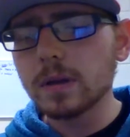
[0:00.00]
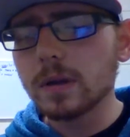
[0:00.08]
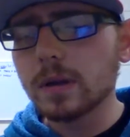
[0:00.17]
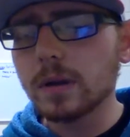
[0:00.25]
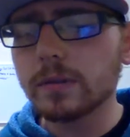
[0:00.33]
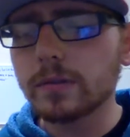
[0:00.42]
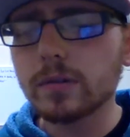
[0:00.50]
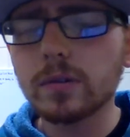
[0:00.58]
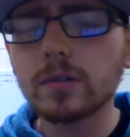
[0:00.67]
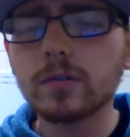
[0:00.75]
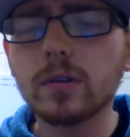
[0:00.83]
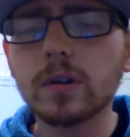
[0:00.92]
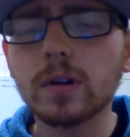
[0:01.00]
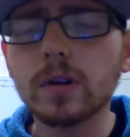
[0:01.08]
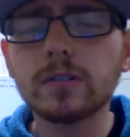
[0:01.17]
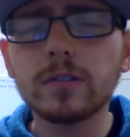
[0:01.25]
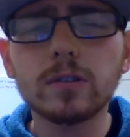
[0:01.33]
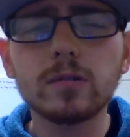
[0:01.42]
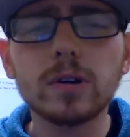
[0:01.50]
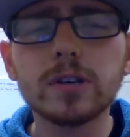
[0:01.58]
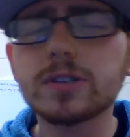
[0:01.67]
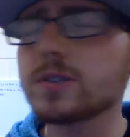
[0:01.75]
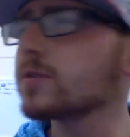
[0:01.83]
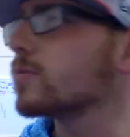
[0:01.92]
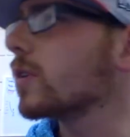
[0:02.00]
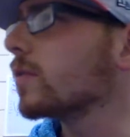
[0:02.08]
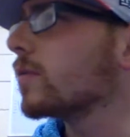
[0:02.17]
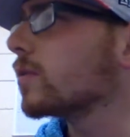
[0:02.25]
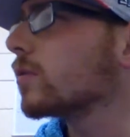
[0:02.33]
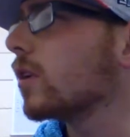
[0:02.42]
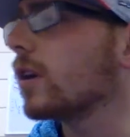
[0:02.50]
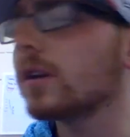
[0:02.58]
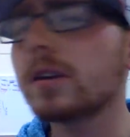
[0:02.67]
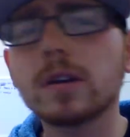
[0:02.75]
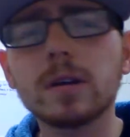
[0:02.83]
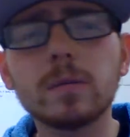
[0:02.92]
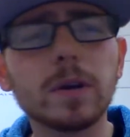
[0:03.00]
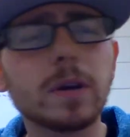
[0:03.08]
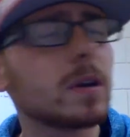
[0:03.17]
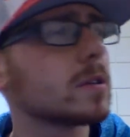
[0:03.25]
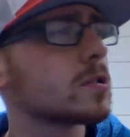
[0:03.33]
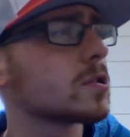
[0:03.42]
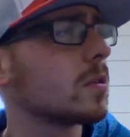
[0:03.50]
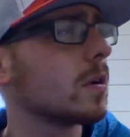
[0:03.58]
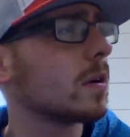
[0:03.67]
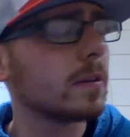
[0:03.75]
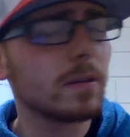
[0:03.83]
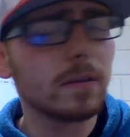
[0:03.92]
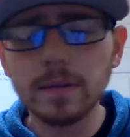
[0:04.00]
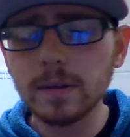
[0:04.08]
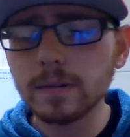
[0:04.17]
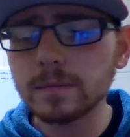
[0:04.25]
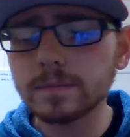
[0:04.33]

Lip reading: All right. So you can start asking your questions whenever you'd like, and we can get started. All right.